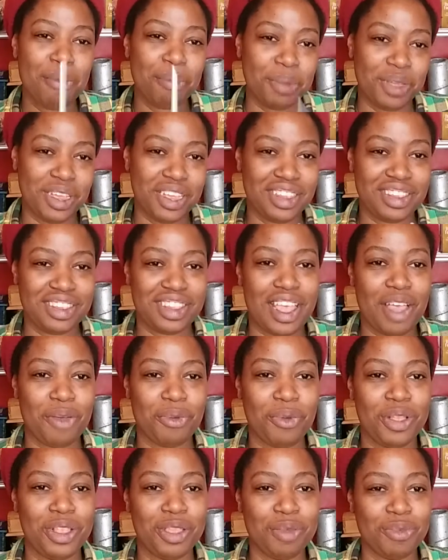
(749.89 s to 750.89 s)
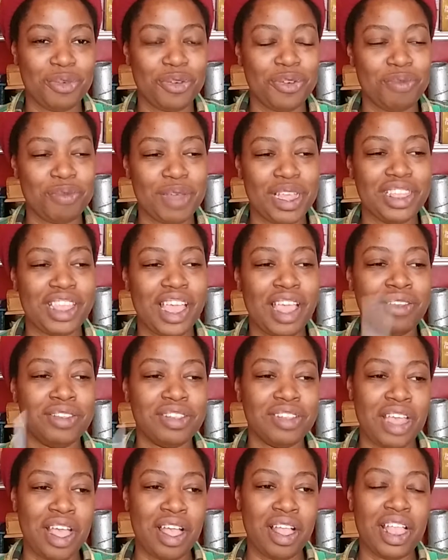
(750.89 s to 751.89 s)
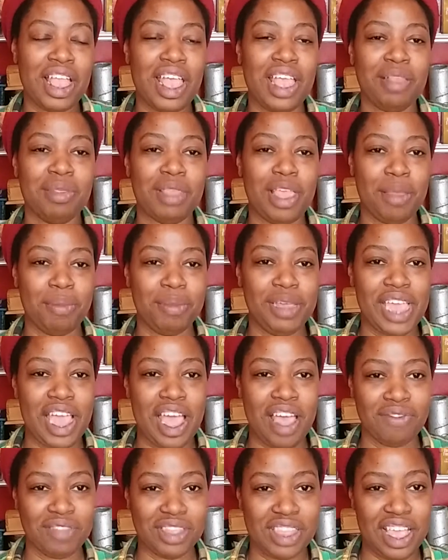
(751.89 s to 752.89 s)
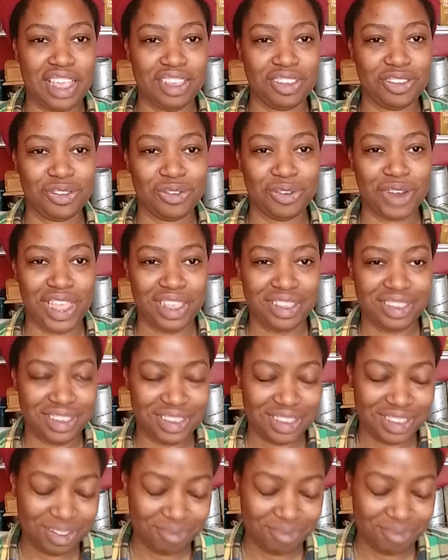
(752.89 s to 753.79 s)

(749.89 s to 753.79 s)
because that will improve my lifestyle and let me have less stress.